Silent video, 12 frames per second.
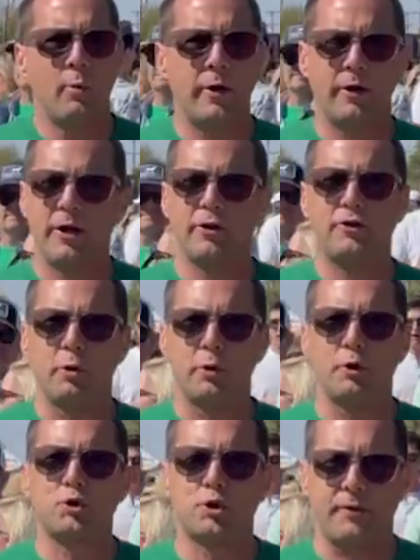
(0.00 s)
We are here to do a
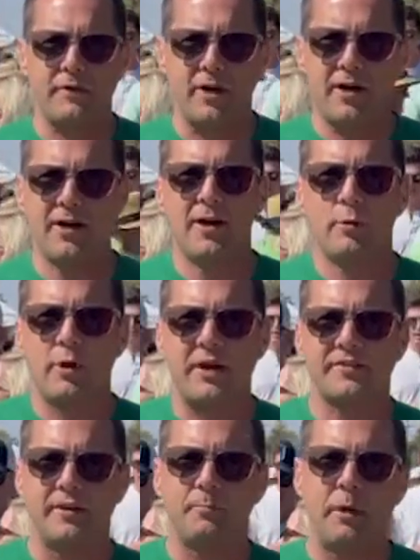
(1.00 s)
little trivia. We're
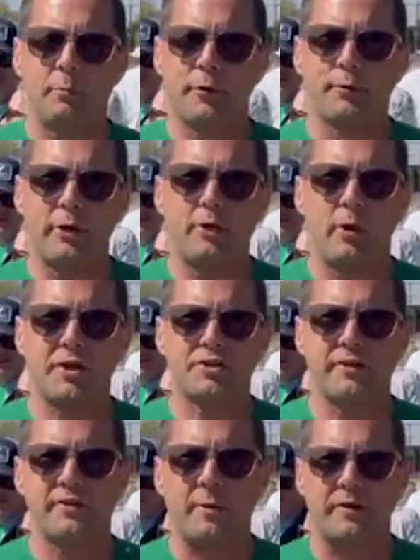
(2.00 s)
asking people three
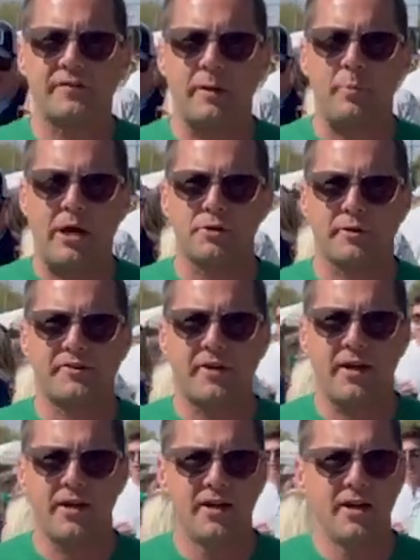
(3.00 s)
questions about St. Patrick's Day.